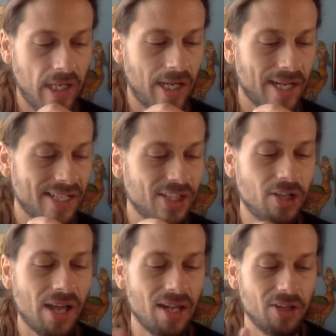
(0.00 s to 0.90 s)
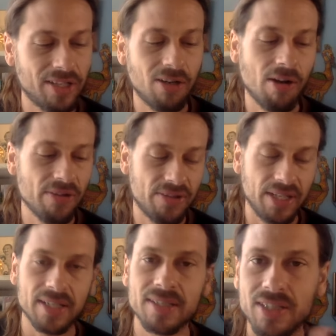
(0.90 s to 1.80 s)
again, you got to look at all the
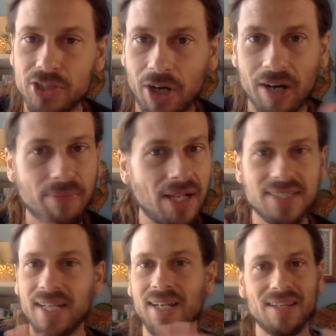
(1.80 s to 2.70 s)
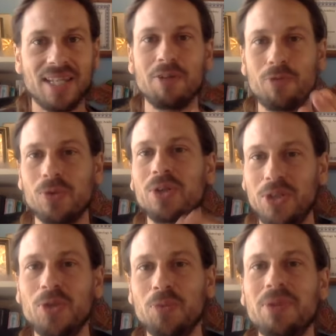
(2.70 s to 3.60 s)
things in the chart. I'm not saying anything for
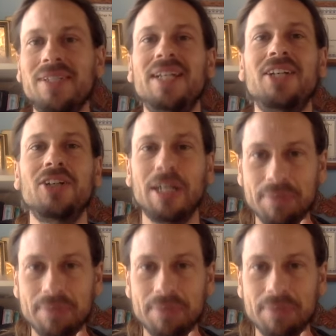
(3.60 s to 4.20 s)
you particularly.